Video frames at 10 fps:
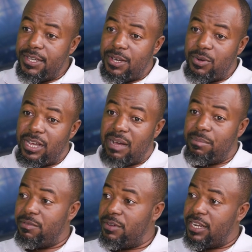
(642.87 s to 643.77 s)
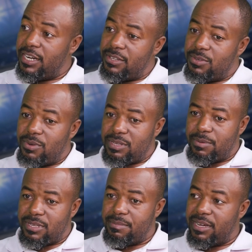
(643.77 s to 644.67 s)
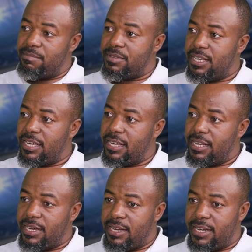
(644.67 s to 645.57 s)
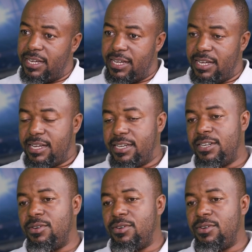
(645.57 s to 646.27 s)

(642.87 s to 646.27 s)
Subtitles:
where a couple of Ugandans who were sponsored by ABSA did